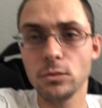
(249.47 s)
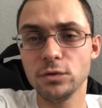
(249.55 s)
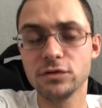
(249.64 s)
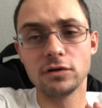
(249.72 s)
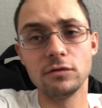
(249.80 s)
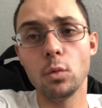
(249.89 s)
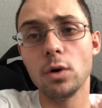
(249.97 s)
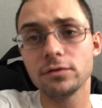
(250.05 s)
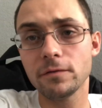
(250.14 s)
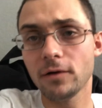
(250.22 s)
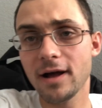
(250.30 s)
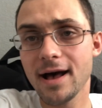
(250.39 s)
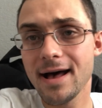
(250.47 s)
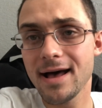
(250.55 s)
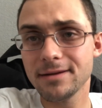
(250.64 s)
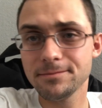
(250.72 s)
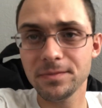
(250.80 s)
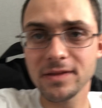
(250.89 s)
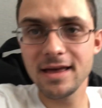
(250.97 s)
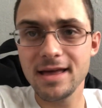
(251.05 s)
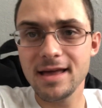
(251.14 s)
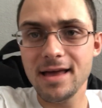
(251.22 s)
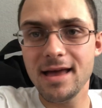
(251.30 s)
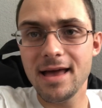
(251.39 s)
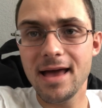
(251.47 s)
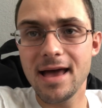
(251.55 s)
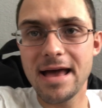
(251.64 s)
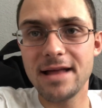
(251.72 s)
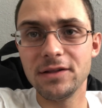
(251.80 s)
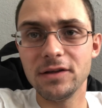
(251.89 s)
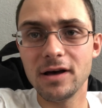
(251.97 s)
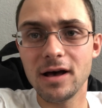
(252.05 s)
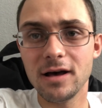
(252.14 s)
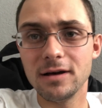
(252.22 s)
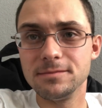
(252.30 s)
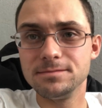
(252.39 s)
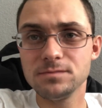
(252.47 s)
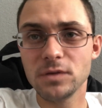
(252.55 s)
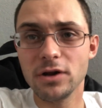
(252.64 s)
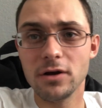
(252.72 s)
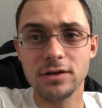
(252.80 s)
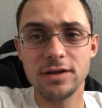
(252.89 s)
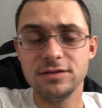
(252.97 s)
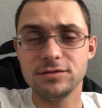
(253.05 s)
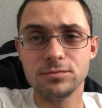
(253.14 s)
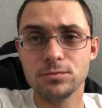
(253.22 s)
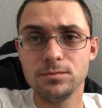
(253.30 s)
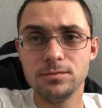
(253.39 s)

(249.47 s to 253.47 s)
we serve a wonderful God, and, uh, you know, he's